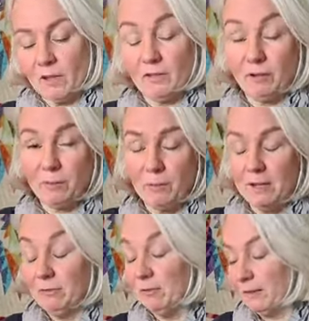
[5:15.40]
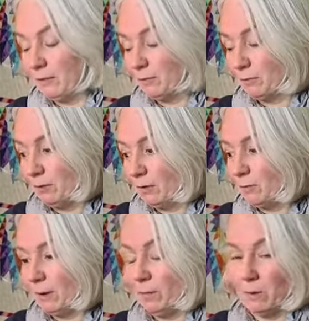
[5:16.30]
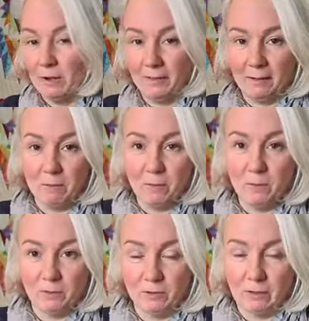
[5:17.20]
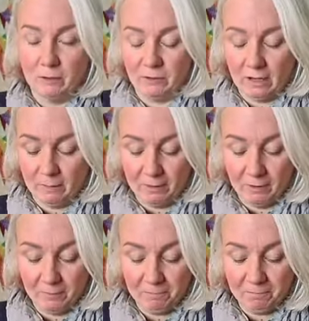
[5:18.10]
So I've been waiting for these for quite a while. They were ordered a long time ago.